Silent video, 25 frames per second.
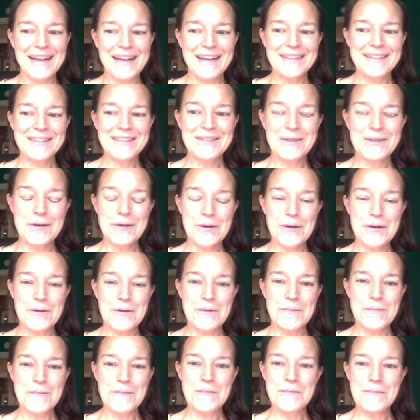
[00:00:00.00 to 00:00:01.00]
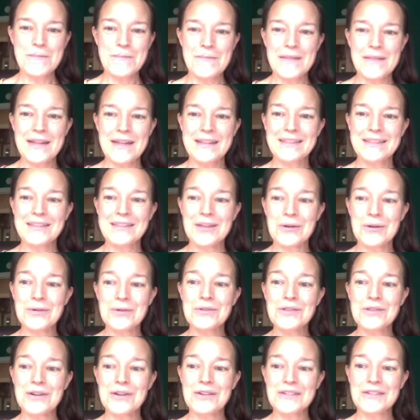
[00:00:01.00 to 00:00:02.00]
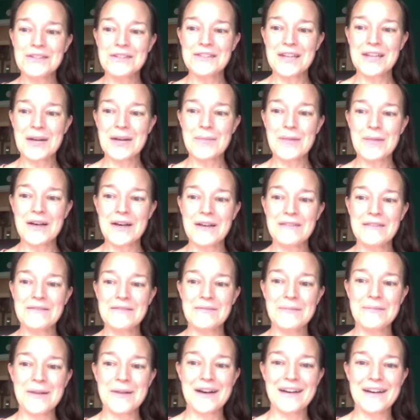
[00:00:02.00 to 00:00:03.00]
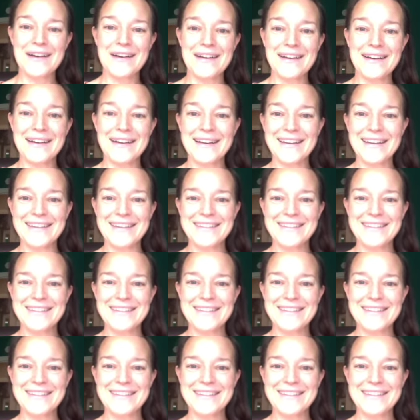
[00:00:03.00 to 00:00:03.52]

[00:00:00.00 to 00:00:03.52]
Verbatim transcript: So those are some of my